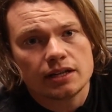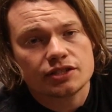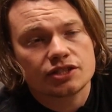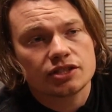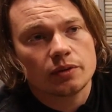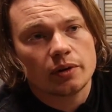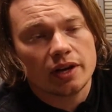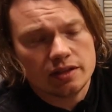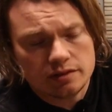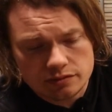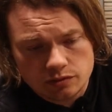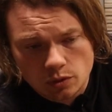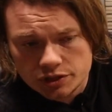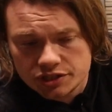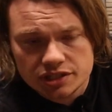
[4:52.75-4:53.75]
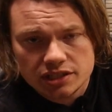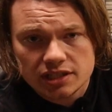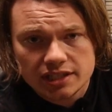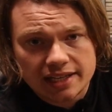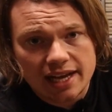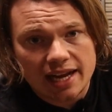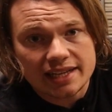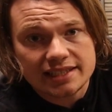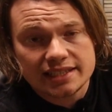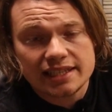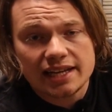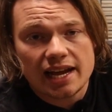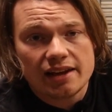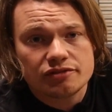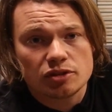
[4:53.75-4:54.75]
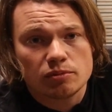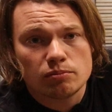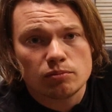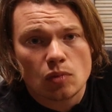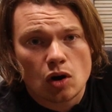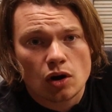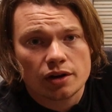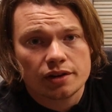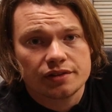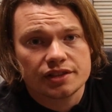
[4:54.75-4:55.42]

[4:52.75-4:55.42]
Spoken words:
So unfortunately, I did have to mark